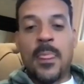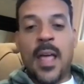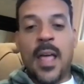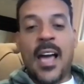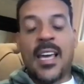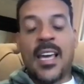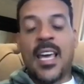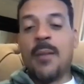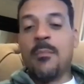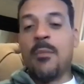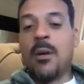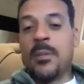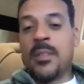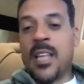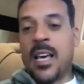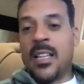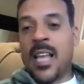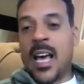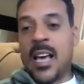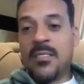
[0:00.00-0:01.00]
I came up in
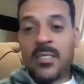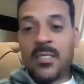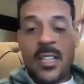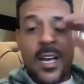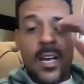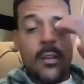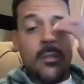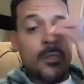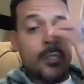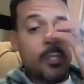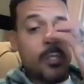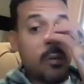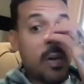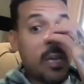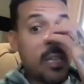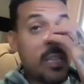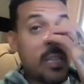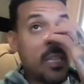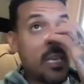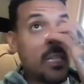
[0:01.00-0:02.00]
that lifestyle. So
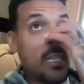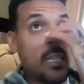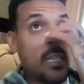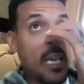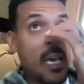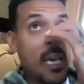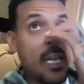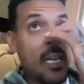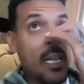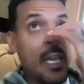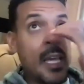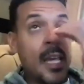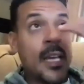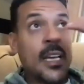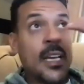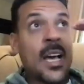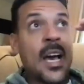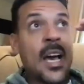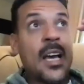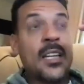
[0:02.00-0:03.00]
I think that
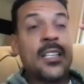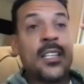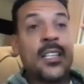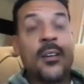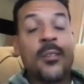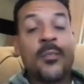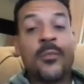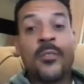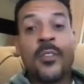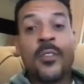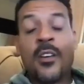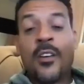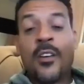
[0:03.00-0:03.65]
it kind of,